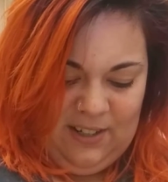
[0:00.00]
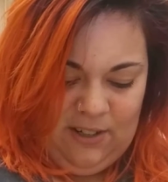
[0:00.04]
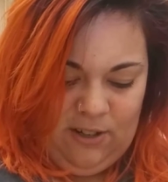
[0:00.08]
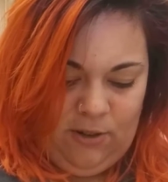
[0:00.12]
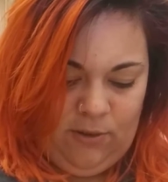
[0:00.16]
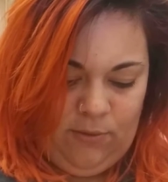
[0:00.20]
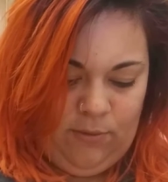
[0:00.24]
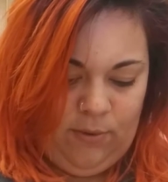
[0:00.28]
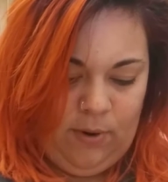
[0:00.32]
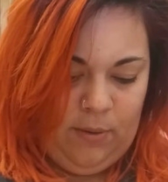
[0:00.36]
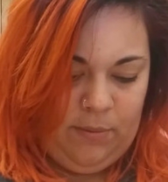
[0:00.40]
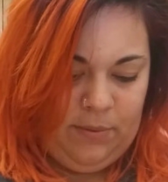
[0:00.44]

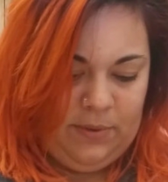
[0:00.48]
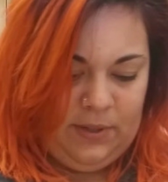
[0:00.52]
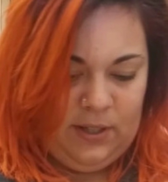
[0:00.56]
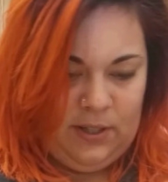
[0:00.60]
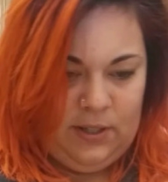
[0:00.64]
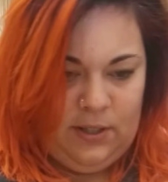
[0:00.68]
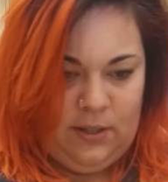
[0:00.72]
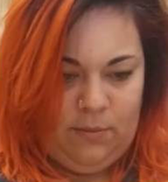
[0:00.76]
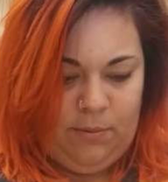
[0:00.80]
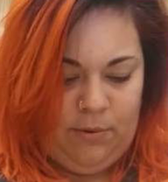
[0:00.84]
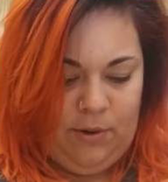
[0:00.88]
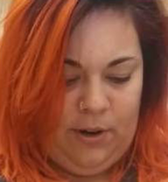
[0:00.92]
I
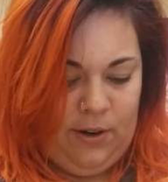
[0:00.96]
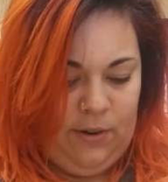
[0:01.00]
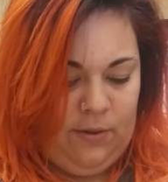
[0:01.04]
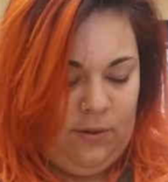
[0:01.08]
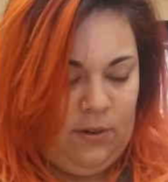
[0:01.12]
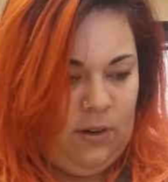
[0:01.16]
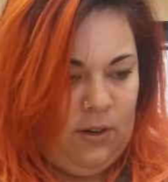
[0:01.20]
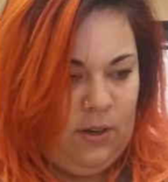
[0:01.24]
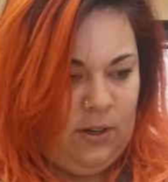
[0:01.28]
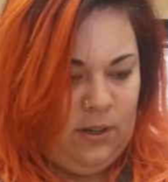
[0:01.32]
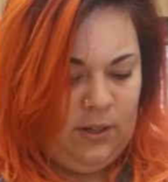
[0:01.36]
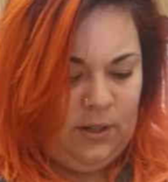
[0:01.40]
rubbed the
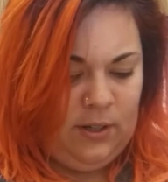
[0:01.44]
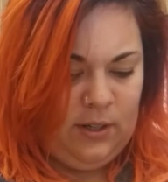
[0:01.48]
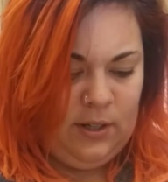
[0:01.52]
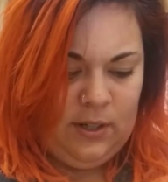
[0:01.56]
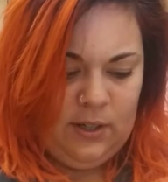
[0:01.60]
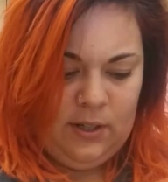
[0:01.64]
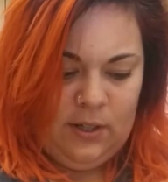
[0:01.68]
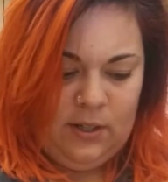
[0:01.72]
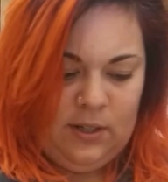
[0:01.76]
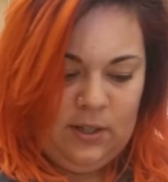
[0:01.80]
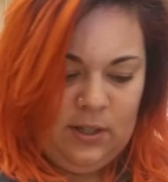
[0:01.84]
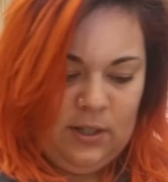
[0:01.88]
brown on.
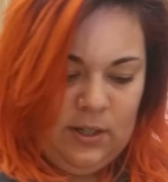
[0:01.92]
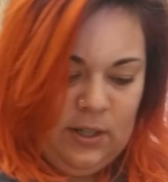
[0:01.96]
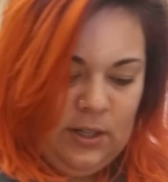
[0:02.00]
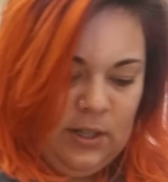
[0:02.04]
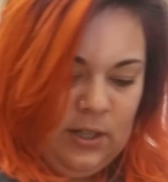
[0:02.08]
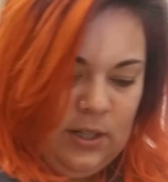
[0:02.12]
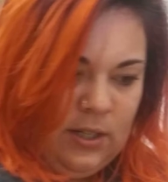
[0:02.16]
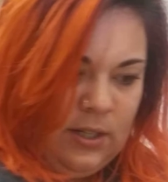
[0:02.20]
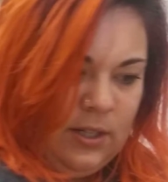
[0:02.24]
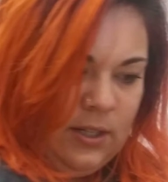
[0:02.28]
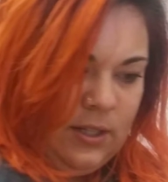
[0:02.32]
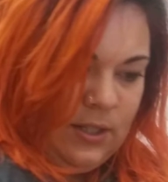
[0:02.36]

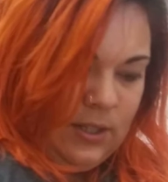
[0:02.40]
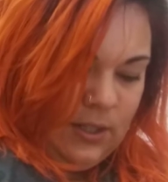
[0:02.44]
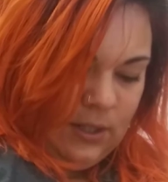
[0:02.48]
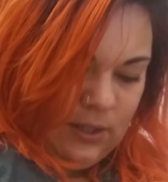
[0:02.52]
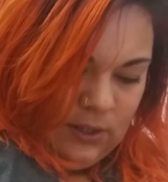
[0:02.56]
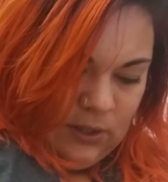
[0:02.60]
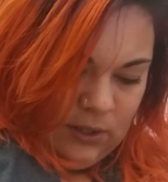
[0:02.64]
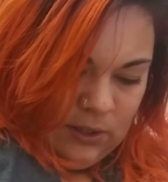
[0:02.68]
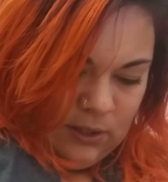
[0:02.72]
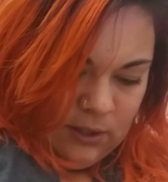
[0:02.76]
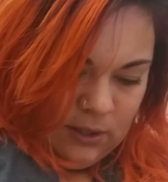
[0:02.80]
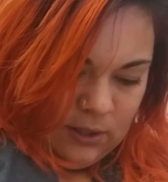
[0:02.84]

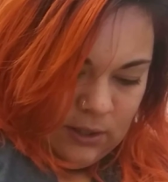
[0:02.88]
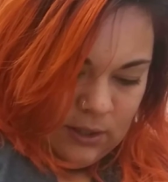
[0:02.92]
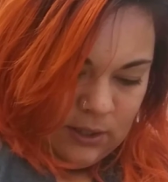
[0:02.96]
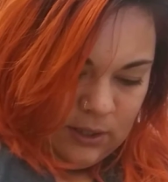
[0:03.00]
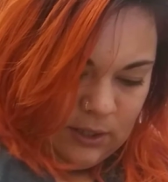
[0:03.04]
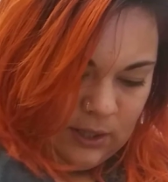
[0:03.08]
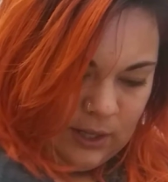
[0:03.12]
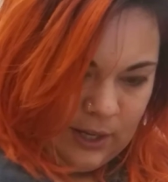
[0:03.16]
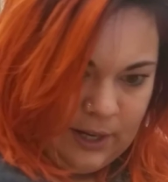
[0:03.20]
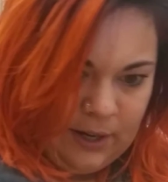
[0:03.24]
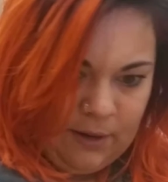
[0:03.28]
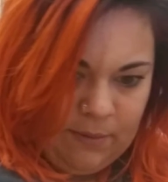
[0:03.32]
Doesn't
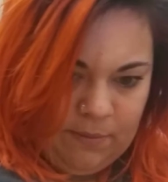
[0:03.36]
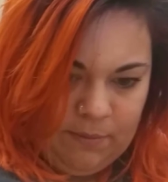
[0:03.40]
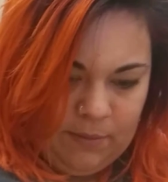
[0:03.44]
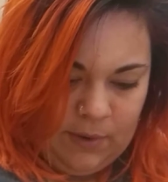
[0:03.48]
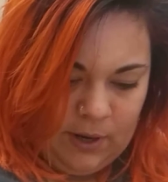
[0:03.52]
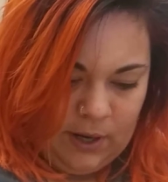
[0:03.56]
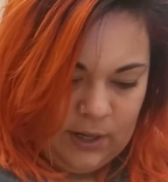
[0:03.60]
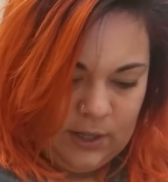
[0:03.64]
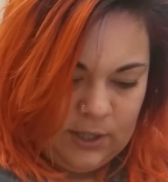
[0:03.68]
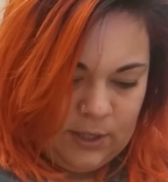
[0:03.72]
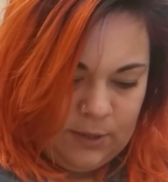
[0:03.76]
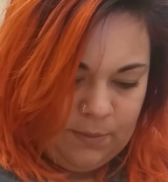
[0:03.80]
look like
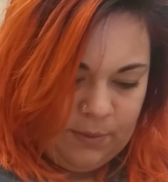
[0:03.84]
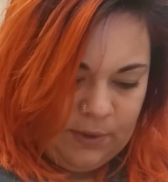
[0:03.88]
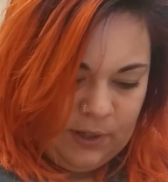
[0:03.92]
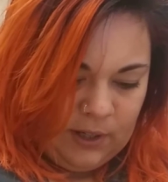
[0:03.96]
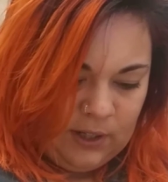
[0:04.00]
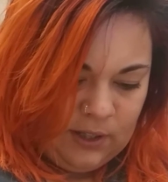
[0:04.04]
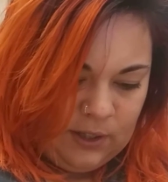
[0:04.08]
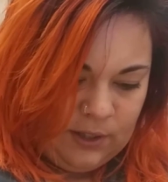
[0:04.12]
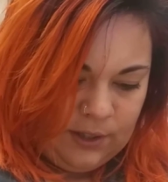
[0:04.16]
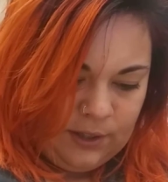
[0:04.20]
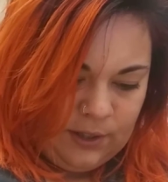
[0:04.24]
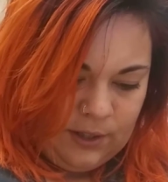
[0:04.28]
much, but
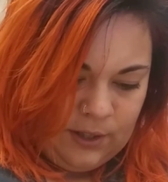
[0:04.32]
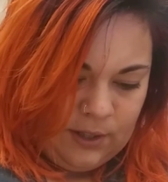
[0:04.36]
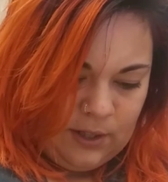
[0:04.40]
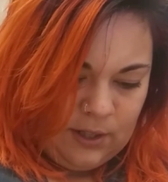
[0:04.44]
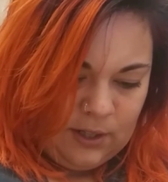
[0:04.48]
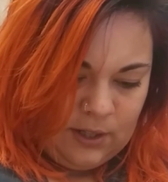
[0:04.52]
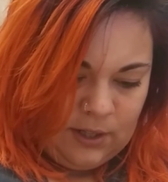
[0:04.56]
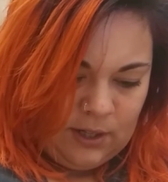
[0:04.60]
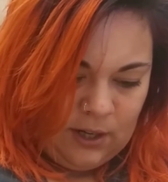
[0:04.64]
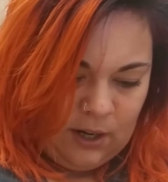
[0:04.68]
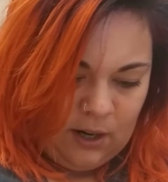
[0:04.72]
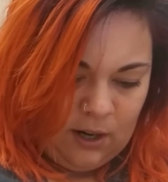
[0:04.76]
on
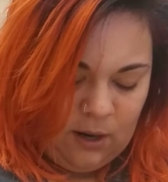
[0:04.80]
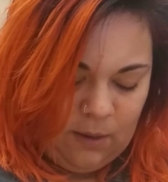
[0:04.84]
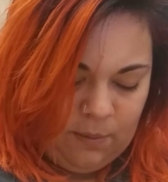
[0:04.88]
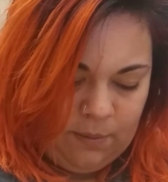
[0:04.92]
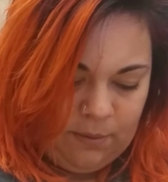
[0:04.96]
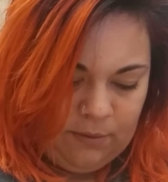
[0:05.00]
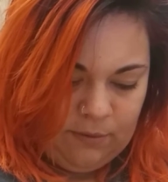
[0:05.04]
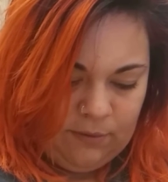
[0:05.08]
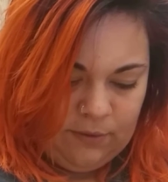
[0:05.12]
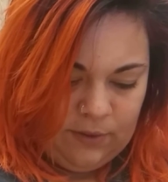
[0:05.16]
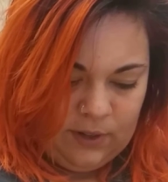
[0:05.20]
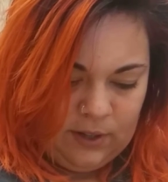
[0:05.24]
the
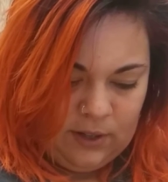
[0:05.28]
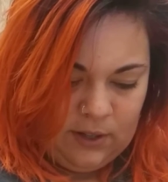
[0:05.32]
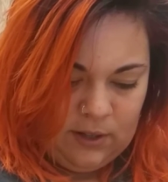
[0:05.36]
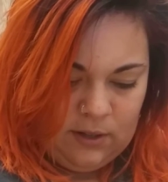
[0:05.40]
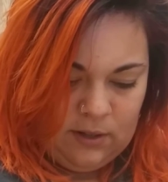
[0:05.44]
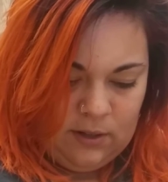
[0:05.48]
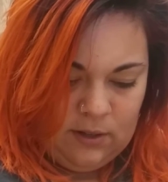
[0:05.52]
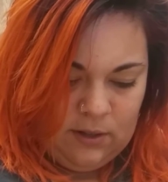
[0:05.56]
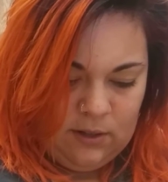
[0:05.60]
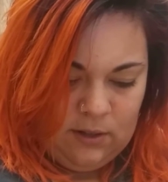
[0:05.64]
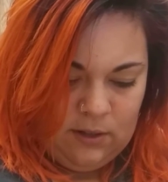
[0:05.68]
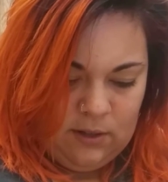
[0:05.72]
top of
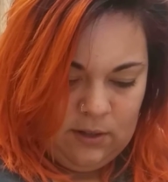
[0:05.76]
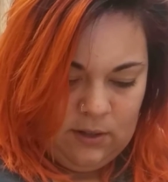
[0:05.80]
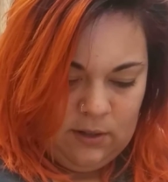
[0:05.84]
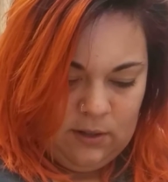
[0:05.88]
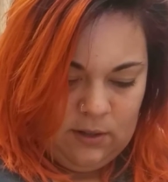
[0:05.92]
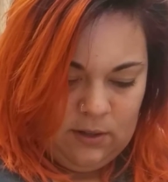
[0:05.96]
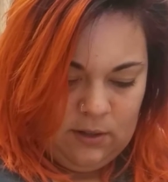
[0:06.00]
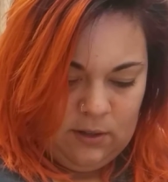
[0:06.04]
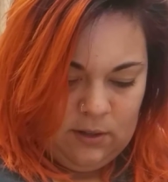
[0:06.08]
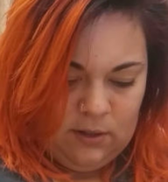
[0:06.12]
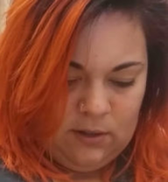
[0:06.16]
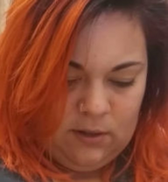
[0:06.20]
it,
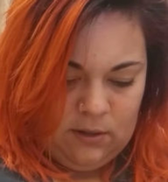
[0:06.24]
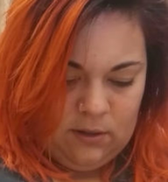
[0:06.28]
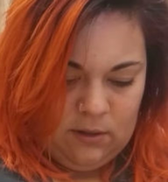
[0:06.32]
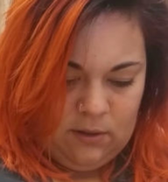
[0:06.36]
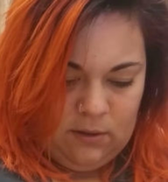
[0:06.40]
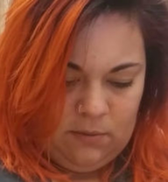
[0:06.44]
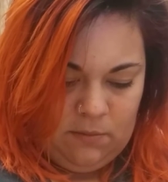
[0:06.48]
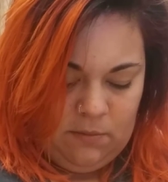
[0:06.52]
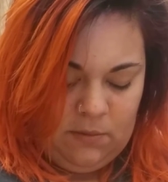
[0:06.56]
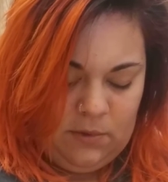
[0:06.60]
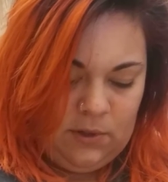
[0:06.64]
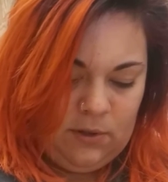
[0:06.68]

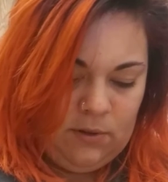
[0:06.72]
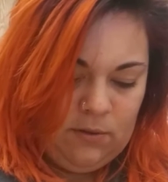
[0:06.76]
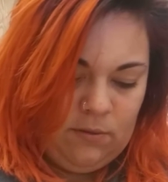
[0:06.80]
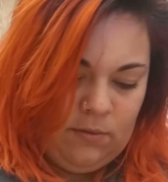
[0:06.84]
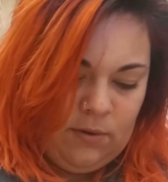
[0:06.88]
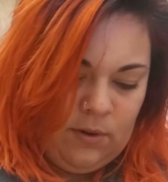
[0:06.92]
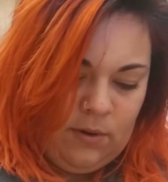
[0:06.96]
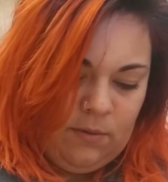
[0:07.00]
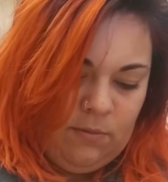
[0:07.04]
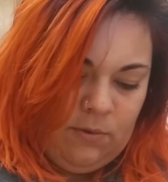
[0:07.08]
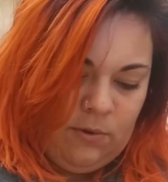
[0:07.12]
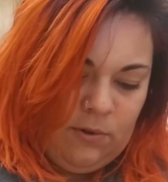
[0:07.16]
I'm gonna
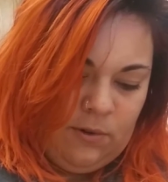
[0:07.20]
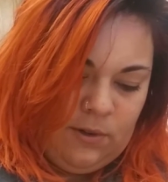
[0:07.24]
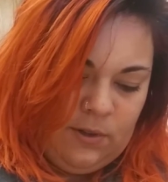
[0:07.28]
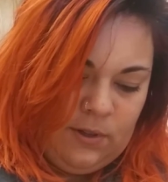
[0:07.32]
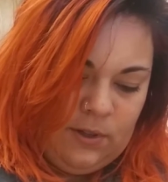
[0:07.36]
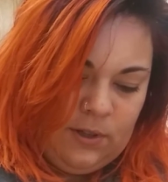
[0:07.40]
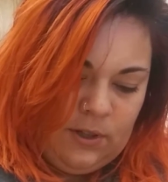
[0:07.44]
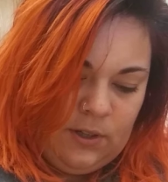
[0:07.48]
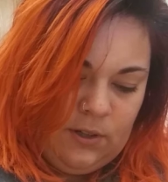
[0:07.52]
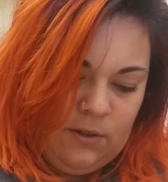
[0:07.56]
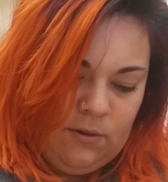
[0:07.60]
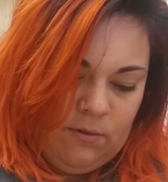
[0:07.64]
rub more
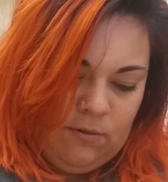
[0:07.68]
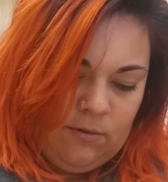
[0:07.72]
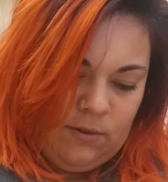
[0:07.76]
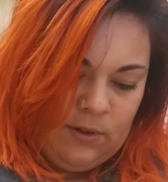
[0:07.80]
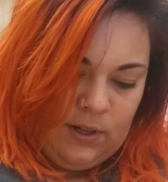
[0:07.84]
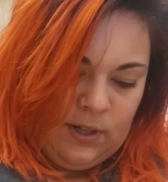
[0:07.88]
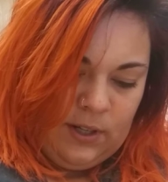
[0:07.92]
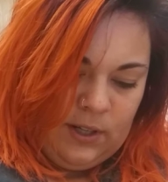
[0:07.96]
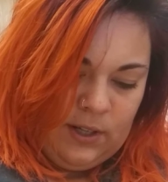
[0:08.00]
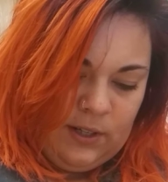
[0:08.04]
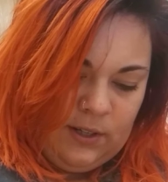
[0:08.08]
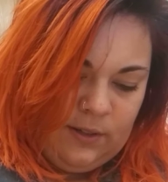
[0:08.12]
of the
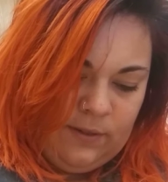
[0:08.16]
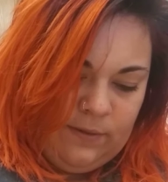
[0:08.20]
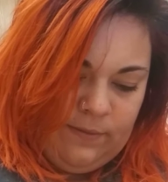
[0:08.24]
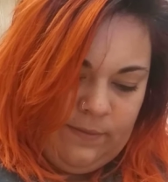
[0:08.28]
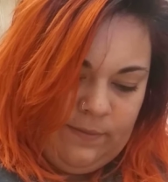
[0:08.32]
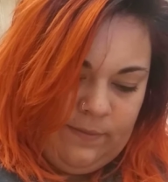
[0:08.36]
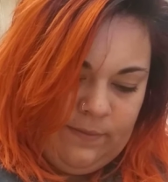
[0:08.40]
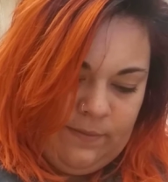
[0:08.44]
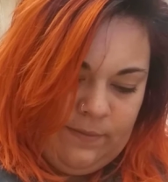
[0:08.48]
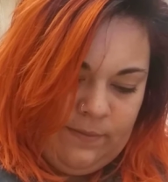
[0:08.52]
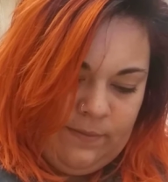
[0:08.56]
green.